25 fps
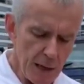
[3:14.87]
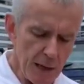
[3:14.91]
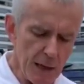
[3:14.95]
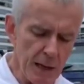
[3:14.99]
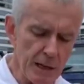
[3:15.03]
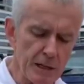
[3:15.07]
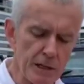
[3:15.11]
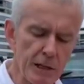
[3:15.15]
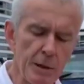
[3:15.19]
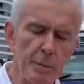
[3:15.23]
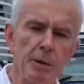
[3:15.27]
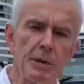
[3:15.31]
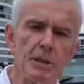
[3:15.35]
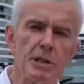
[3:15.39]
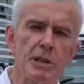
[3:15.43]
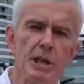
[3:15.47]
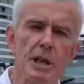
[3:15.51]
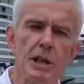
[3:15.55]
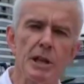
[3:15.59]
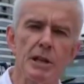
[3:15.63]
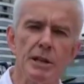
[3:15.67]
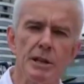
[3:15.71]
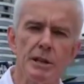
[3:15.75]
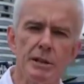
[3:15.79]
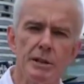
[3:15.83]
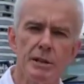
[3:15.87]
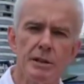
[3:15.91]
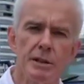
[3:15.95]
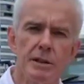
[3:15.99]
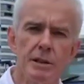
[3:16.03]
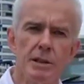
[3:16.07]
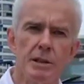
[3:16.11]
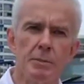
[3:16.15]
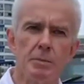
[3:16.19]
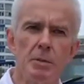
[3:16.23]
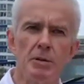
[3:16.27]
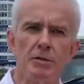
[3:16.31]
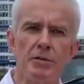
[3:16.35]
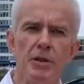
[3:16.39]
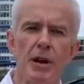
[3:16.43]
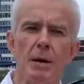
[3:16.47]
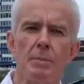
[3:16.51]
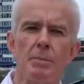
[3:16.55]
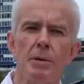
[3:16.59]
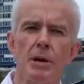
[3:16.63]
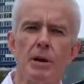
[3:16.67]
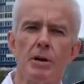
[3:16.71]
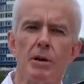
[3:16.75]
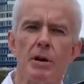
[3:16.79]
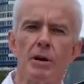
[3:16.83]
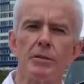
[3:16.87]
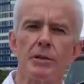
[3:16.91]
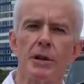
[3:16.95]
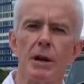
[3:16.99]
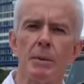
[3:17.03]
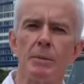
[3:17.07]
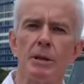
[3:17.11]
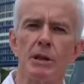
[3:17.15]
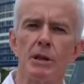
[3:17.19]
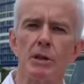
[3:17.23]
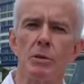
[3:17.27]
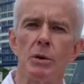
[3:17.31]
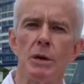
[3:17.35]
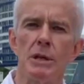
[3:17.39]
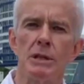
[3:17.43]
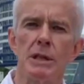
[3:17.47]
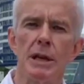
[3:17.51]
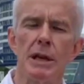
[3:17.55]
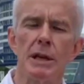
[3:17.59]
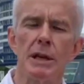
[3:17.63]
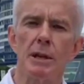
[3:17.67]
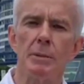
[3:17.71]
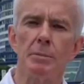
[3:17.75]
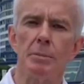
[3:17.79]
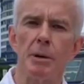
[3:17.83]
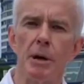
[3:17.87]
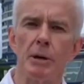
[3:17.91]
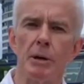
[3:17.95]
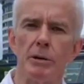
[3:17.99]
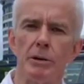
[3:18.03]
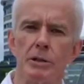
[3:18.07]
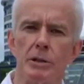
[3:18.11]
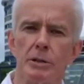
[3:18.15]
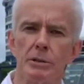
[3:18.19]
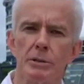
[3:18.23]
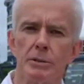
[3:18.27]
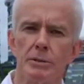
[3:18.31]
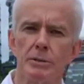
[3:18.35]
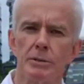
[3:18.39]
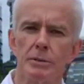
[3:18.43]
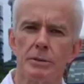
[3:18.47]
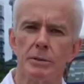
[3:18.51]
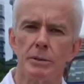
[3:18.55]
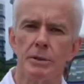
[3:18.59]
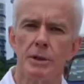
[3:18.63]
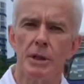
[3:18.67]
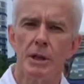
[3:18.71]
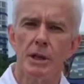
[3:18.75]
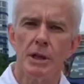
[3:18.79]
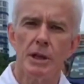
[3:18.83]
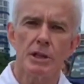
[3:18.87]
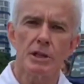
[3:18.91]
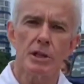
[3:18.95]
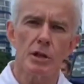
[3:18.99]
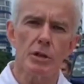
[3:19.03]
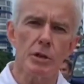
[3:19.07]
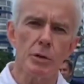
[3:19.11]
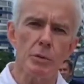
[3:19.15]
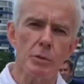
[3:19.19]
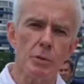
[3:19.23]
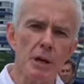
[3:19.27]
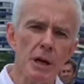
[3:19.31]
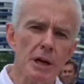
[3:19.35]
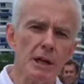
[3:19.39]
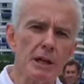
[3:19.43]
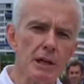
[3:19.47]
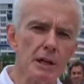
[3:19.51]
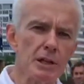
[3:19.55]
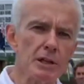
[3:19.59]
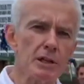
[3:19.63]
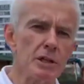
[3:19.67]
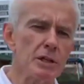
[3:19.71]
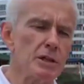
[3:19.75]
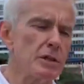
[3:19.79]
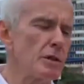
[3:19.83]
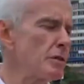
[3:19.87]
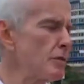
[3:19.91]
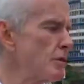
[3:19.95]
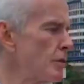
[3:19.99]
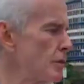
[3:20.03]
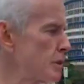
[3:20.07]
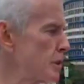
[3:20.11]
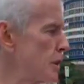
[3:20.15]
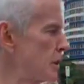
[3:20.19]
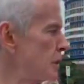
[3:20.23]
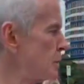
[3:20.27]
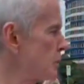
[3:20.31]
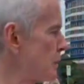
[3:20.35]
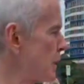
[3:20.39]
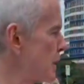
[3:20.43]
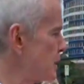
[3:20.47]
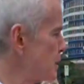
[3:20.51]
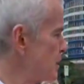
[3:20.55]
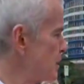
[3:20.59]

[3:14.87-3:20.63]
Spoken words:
as someone said, you'd be far better off coming to Queensland in a boat. So the ridiculousness of the situation